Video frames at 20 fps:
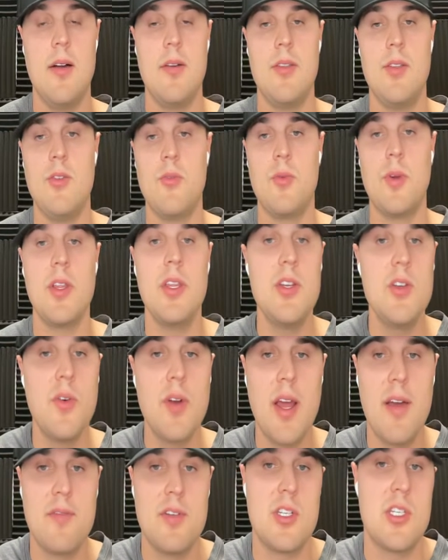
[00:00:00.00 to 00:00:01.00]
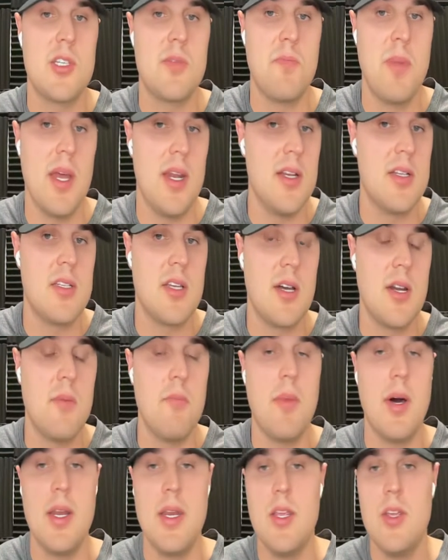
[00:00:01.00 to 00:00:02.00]
you really don't have to spend a ton of
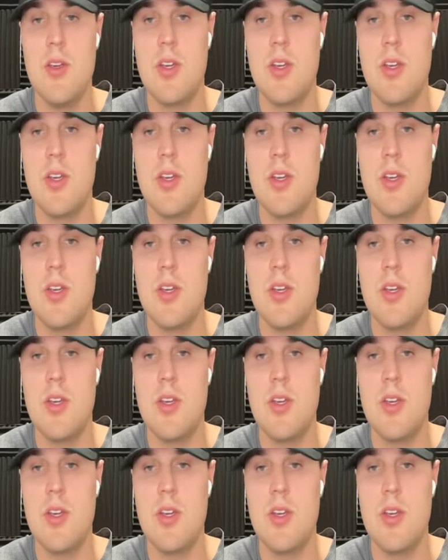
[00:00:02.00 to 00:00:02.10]
money.